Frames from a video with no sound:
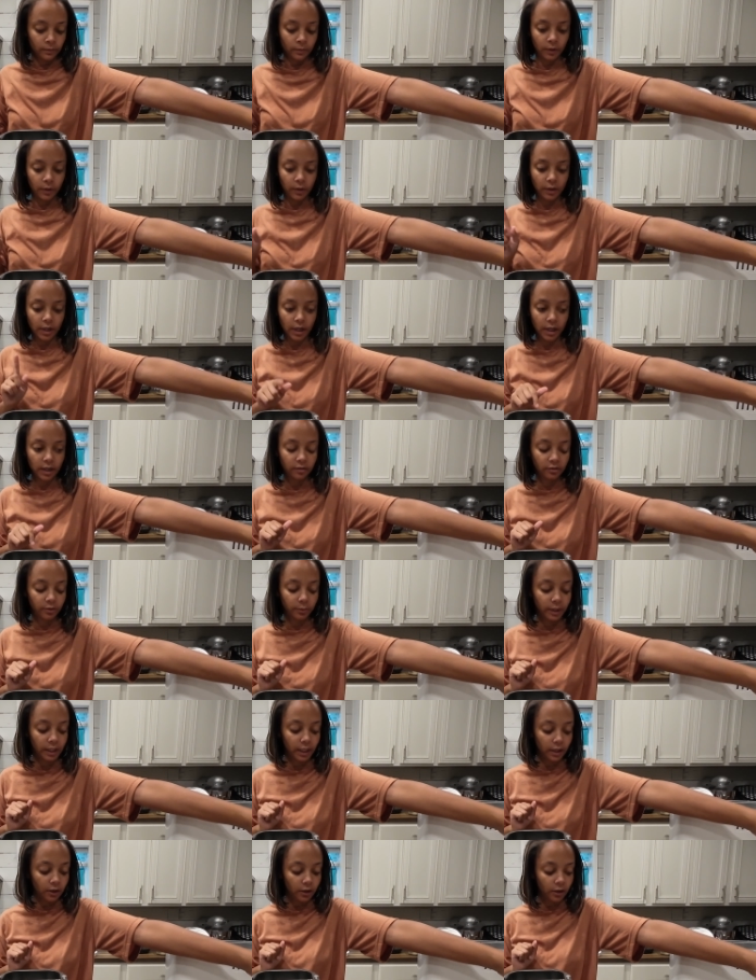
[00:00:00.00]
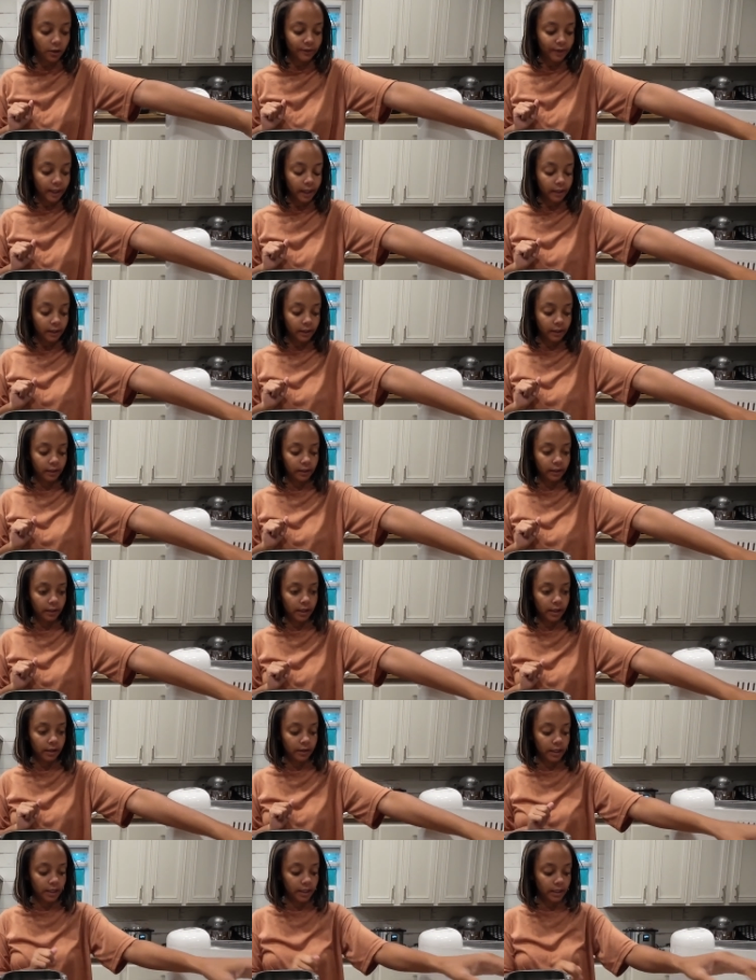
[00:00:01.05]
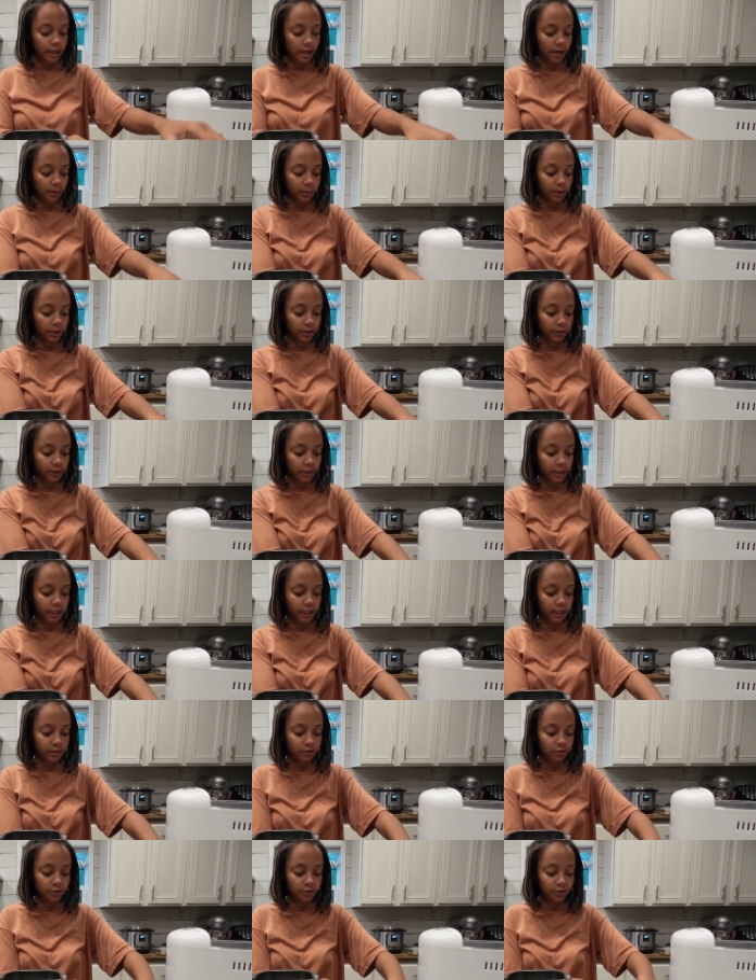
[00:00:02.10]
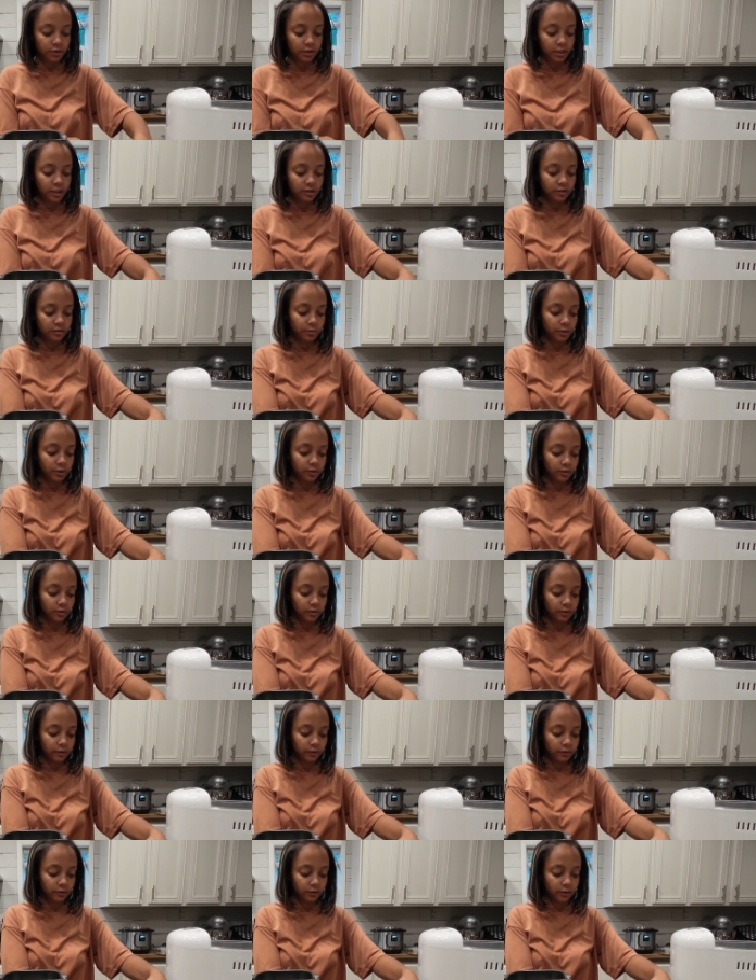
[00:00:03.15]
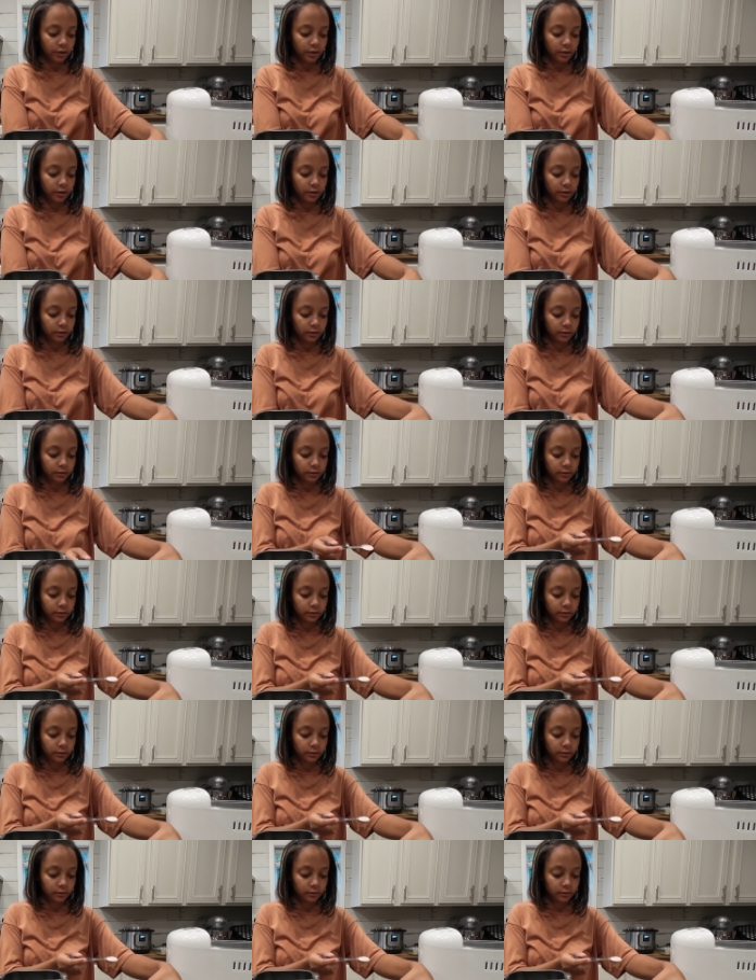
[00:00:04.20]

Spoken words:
Okay, so we got all that in there, and now we're going to need 2 teaspoons of salt.